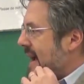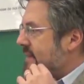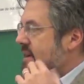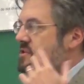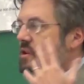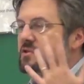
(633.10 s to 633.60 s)

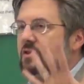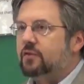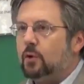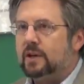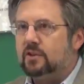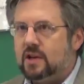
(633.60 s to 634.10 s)
And there's also
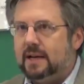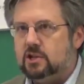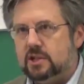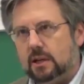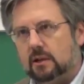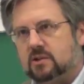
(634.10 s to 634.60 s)
foreign
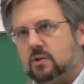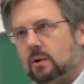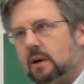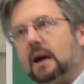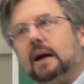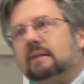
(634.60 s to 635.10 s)
exchange dealers
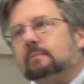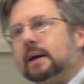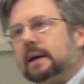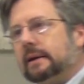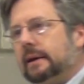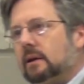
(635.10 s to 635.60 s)
who are kind of
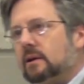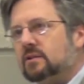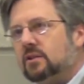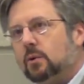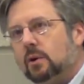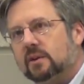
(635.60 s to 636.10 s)
money dealers,